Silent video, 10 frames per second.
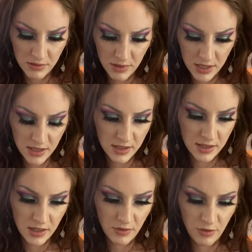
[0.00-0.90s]
This
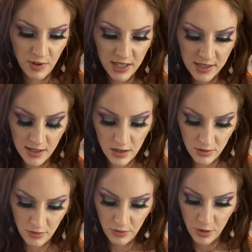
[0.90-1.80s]
is
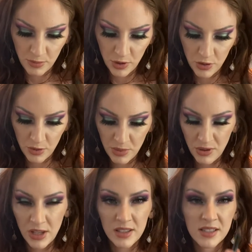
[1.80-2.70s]
Vixen from Huda
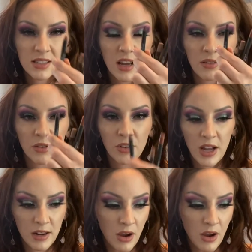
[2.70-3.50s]
Beauty. This is kind of a red.